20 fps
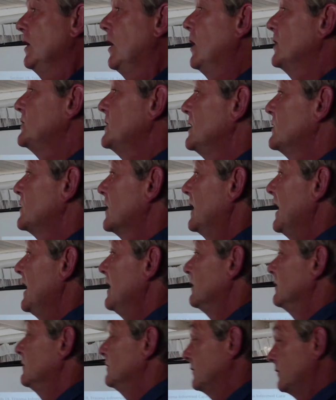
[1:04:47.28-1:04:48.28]
Aussies,
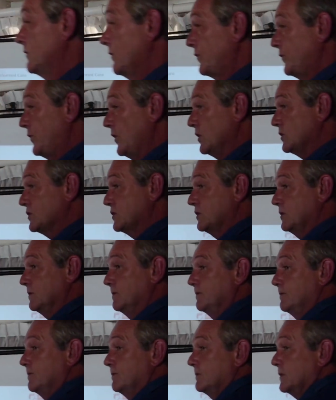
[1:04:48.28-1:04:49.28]
again, the first.
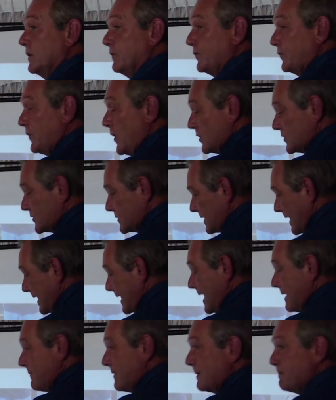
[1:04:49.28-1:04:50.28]
The first, they
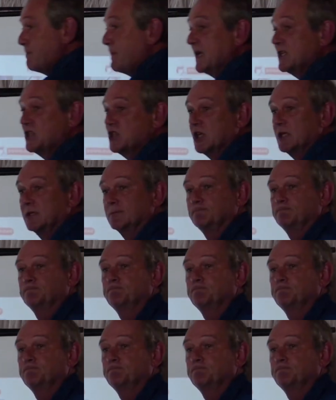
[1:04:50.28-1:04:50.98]
came out punching.